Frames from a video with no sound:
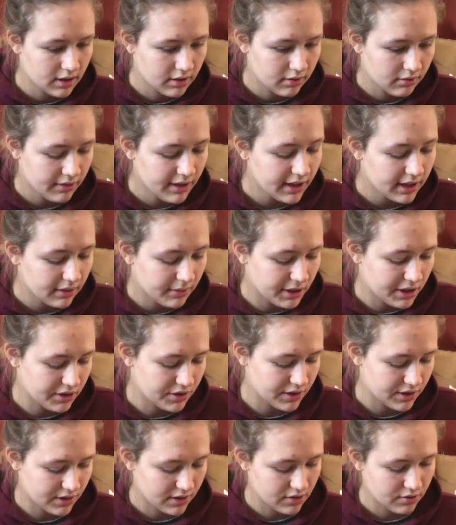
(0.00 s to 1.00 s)
really we could
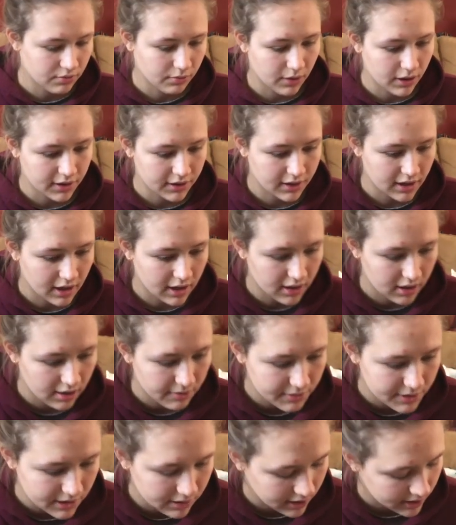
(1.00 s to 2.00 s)
just do one column,
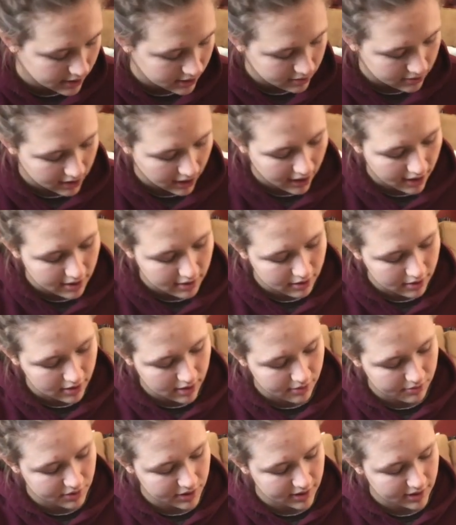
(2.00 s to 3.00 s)
so let's do that
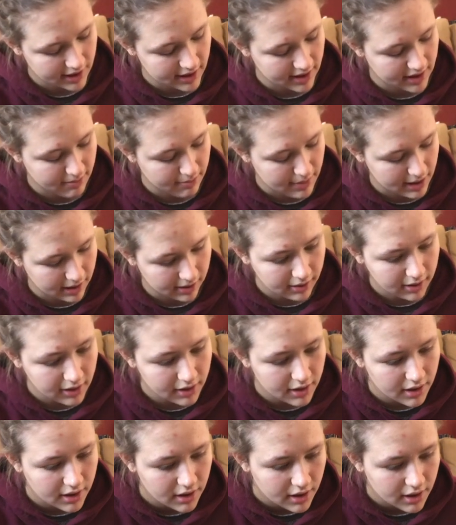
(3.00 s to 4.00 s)
just in the middle.
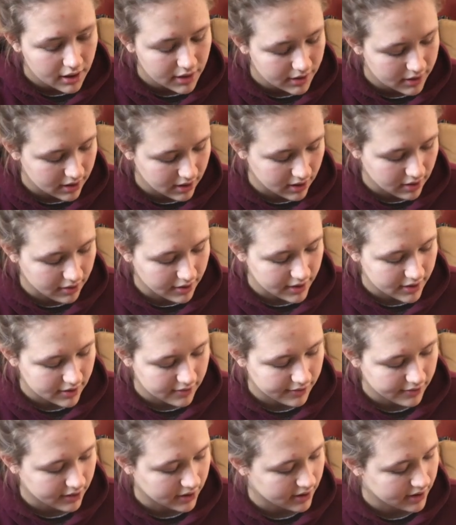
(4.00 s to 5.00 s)
So it's
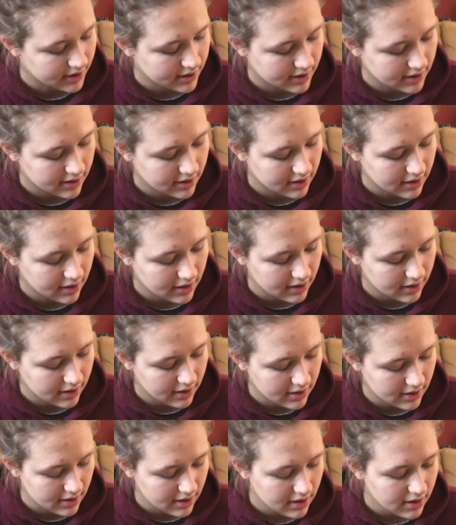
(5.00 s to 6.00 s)
first
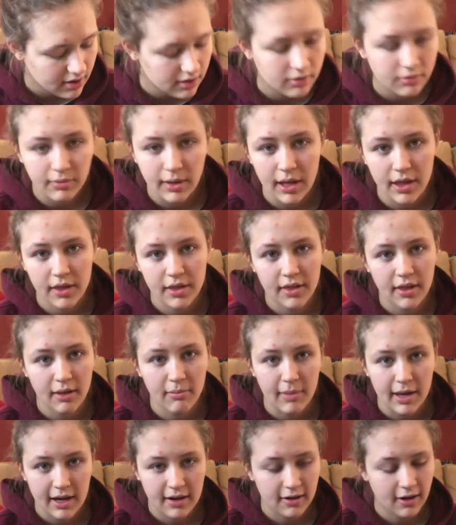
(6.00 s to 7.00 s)
E with a
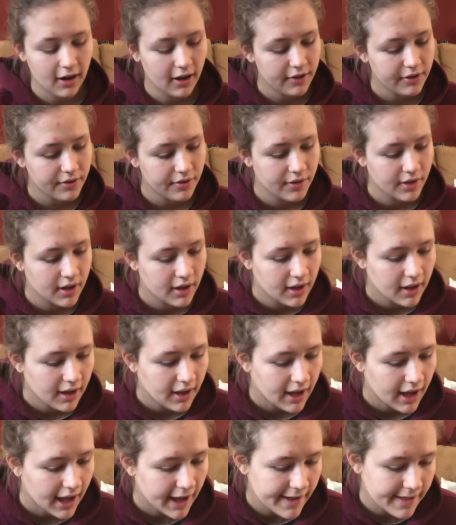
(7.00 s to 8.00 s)
macron,
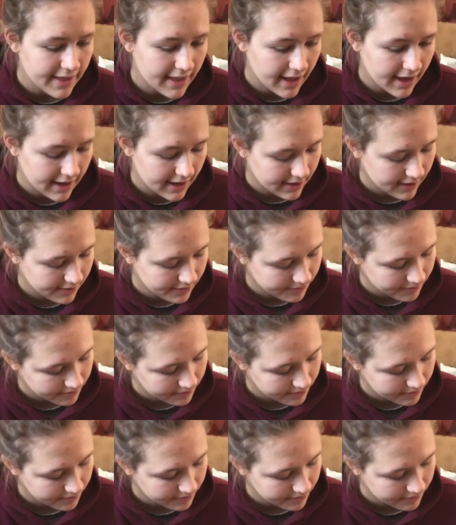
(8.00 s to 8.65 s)
and then